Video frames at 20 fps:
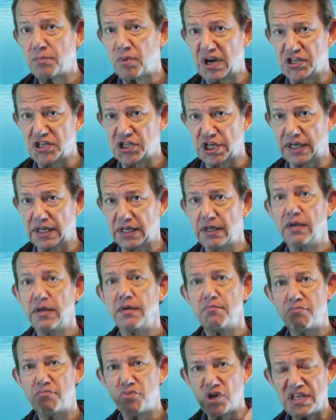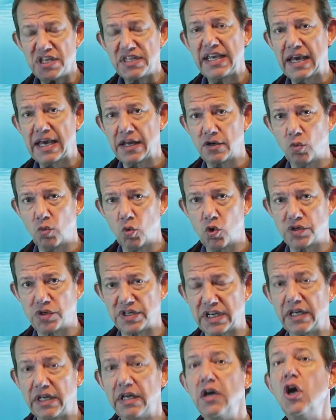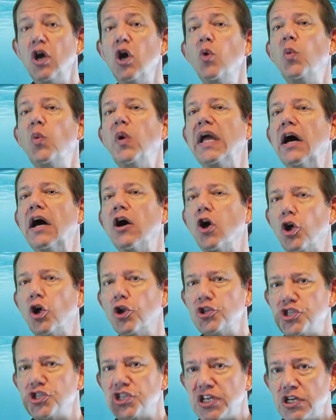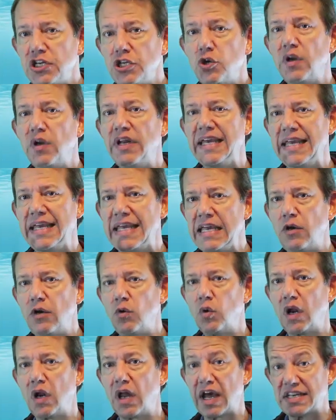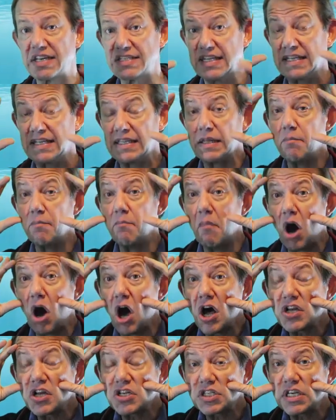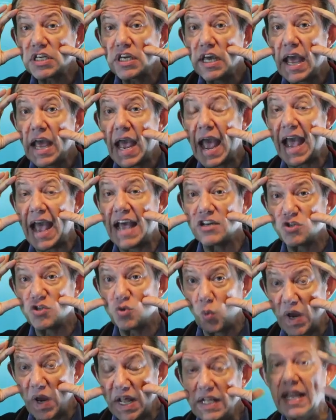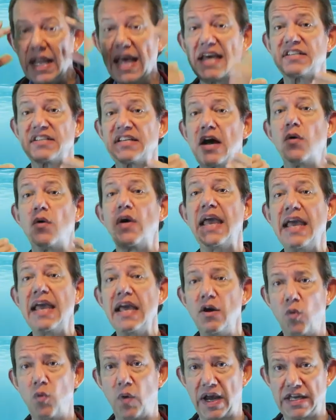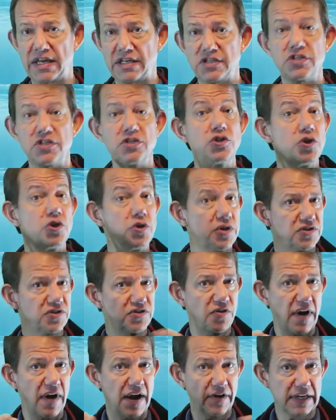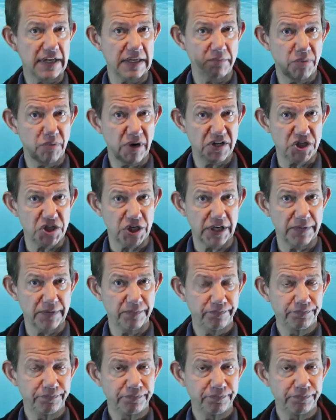pressure breathing underwater, we are continually equalizing the mask as well as our airways to the surrounding pressure.